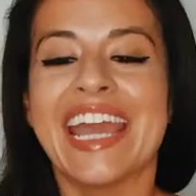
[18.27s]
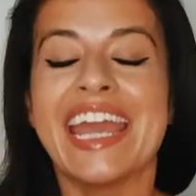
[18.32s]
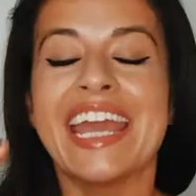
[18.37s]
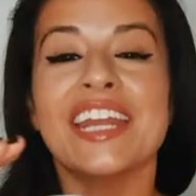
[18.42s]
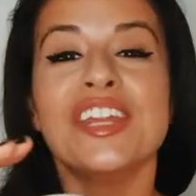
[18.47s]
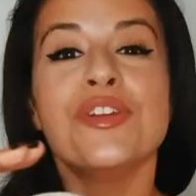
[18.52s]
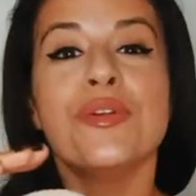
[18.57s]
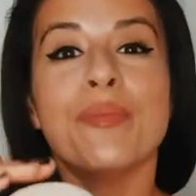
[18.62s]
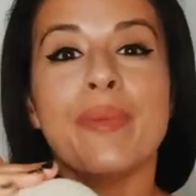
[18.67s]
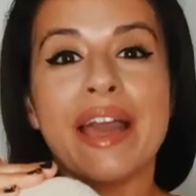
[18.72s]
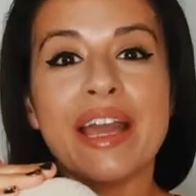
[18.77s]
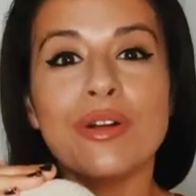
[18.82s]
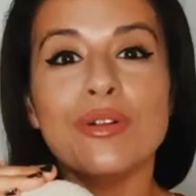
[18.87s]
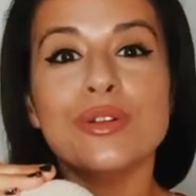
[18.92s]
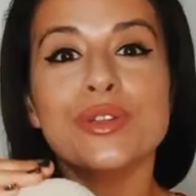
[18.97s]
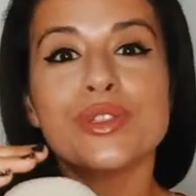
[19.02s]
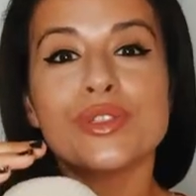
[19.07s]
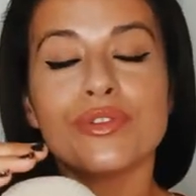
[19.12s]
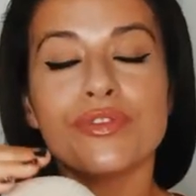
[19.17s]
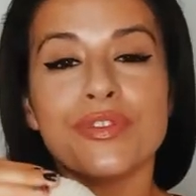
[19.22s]
and you might
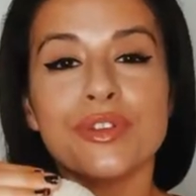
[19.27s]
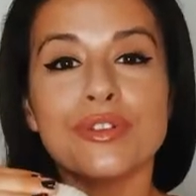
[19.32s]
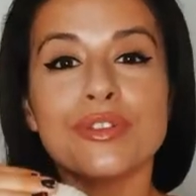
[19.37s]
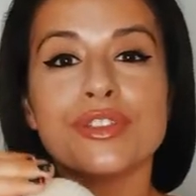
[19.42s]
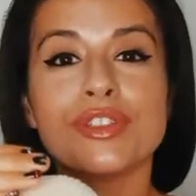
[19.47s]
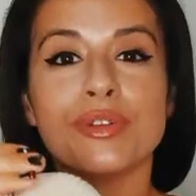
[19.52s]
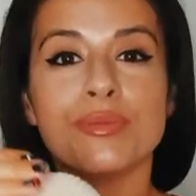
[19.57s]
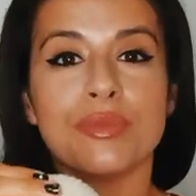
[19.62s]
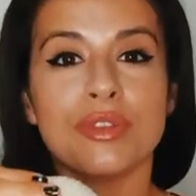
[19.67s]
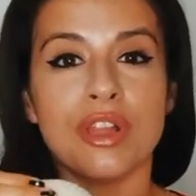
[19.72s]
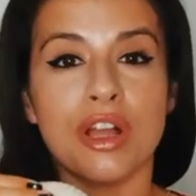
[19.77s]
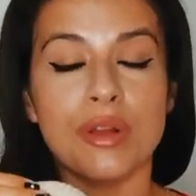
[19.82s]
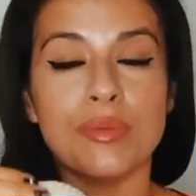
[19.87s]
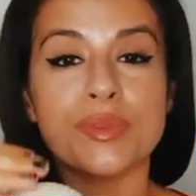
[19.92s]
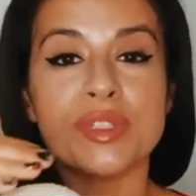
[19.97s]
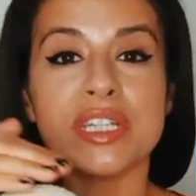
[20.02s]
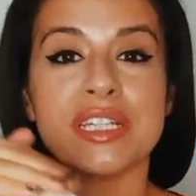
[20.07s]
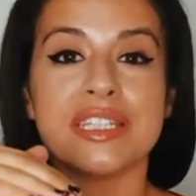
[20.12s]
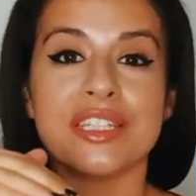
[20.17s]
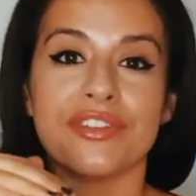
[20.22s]
also feel some lumps
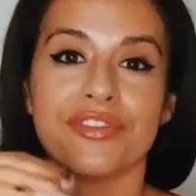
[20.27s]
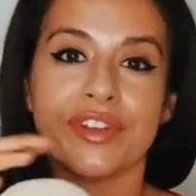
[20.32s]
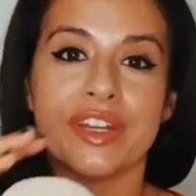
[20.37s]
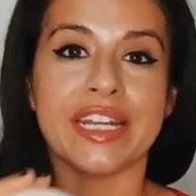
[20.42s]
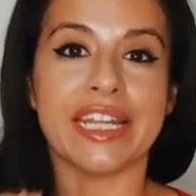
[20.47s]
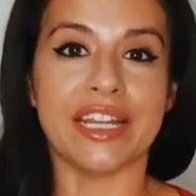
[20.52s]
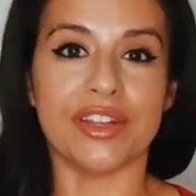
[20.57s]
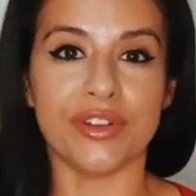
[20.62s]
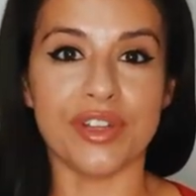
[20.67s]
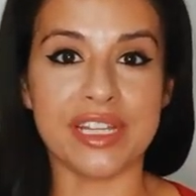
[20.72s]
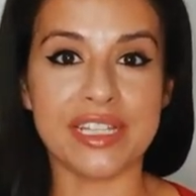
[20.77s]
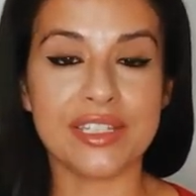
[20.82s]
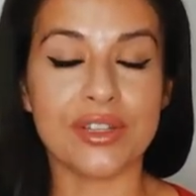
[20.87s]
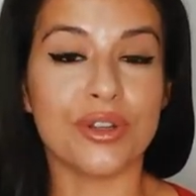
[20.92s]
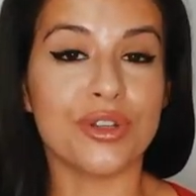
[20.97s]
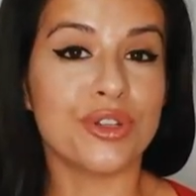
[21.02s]
in different areas on